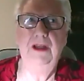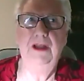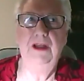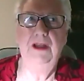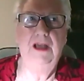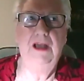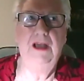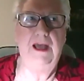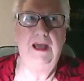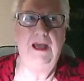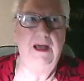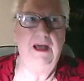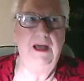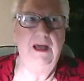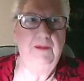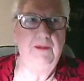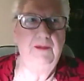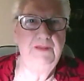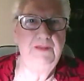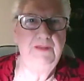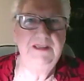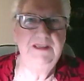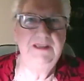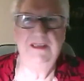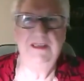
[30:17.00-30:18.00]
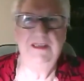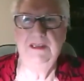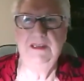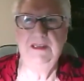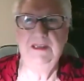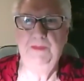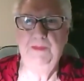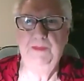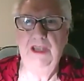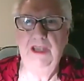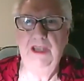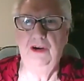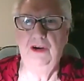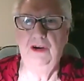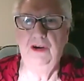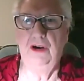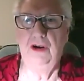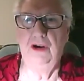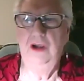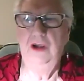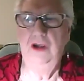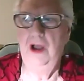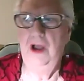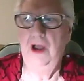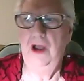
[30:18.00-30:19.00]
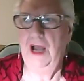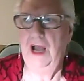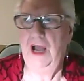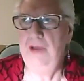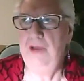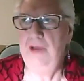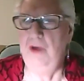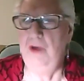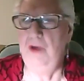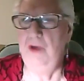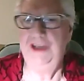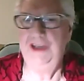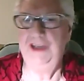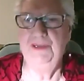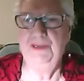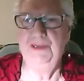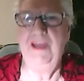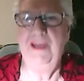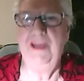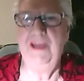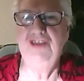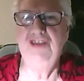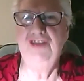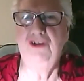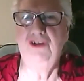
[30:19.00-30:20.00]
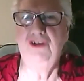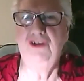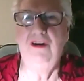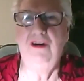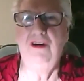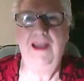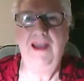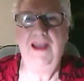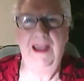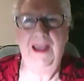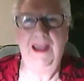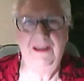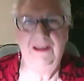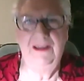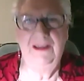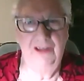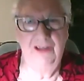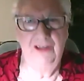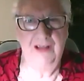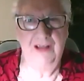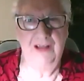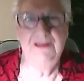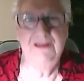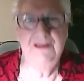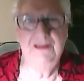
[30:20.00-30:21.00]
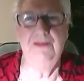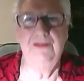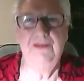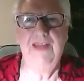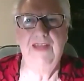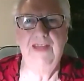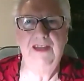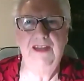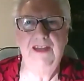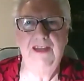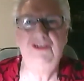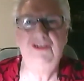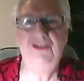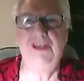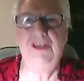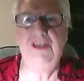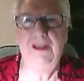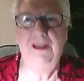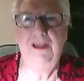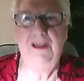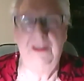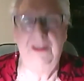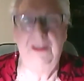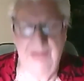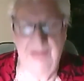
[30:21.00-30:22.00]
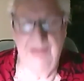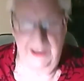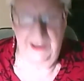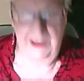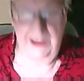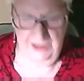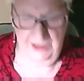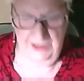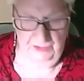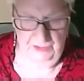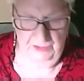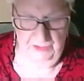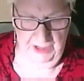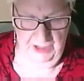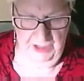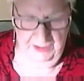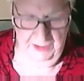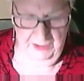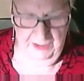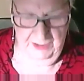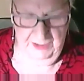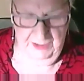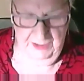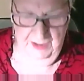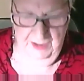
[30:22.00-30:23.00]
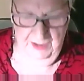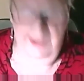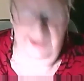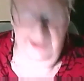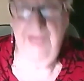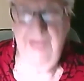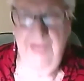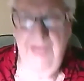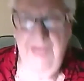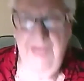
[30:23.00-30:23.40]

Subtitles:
Plus, as a speaker, I wanted to make sure I had lots of energy in that area. I have a